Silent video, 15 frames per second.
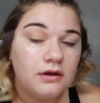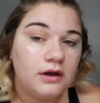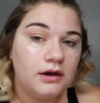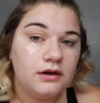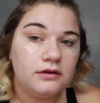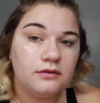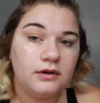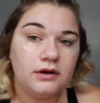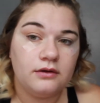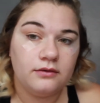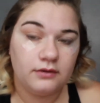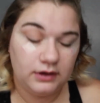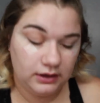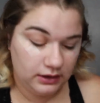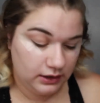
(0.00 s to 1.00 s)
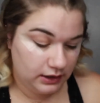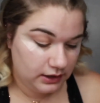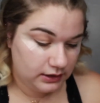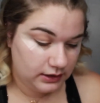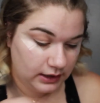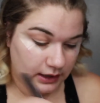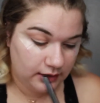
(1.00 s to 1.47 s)
I just want to really
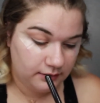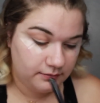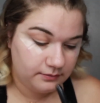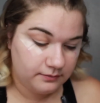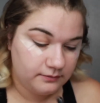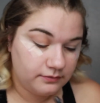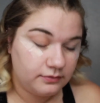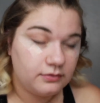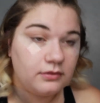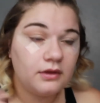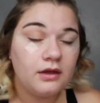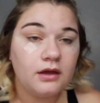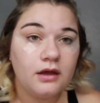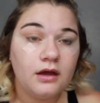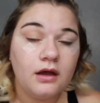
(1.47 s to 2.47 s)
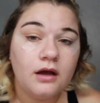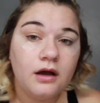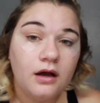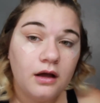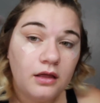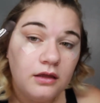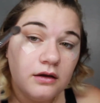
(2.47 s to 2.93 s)
get that
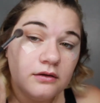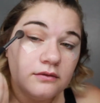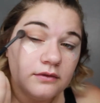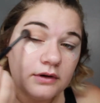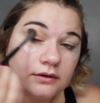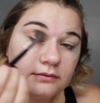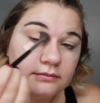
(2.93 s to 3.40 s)
all over.